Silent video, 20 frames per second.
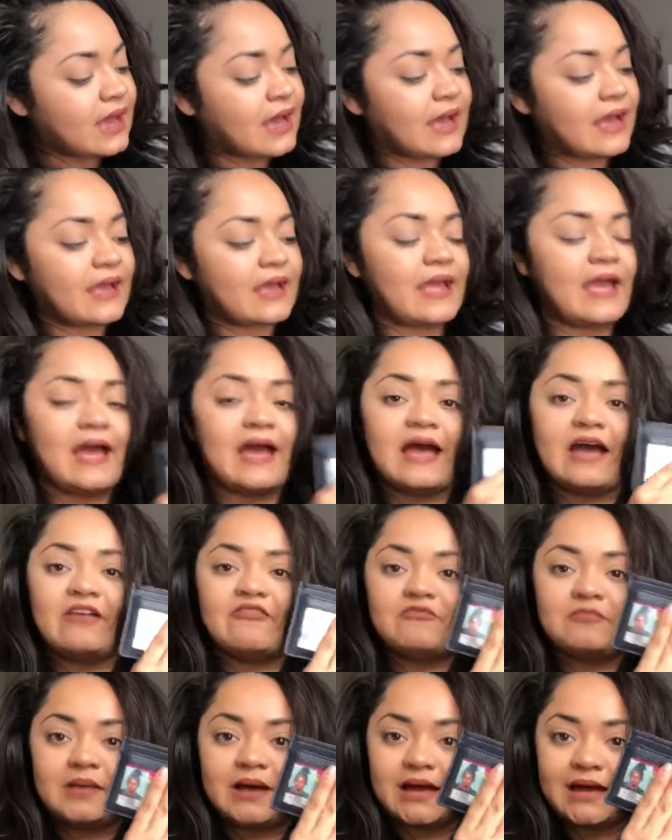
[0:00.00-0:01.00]
I
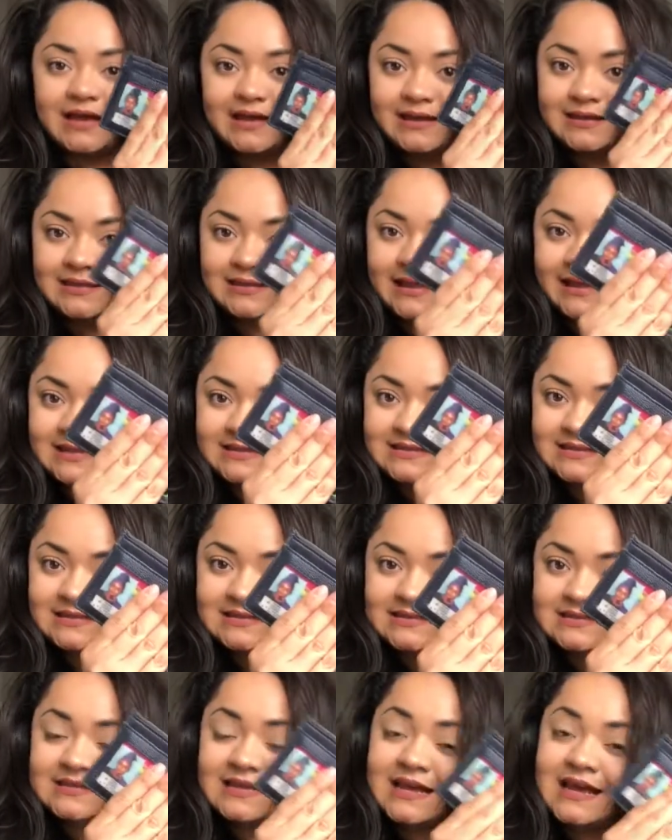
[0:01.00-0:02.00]
have my
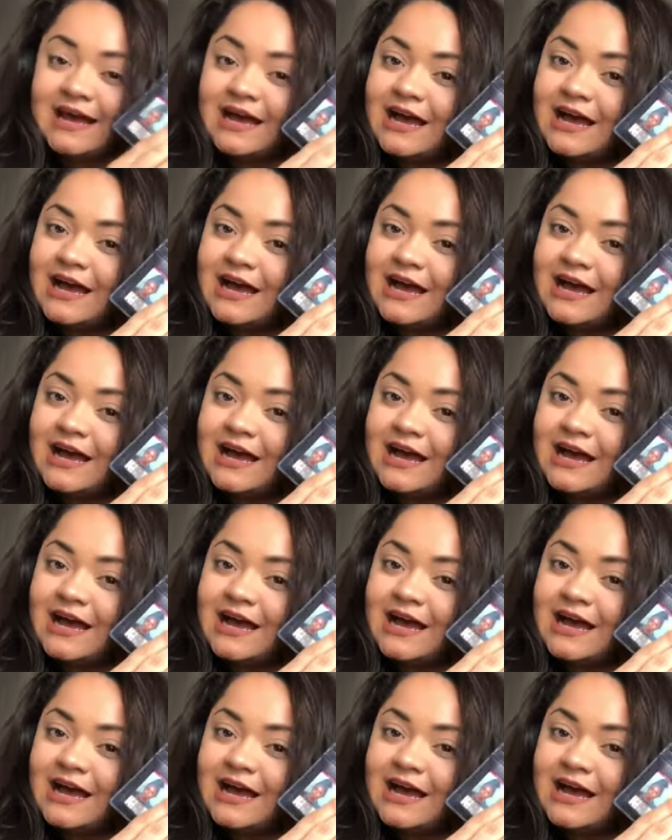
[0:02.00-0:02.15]
license.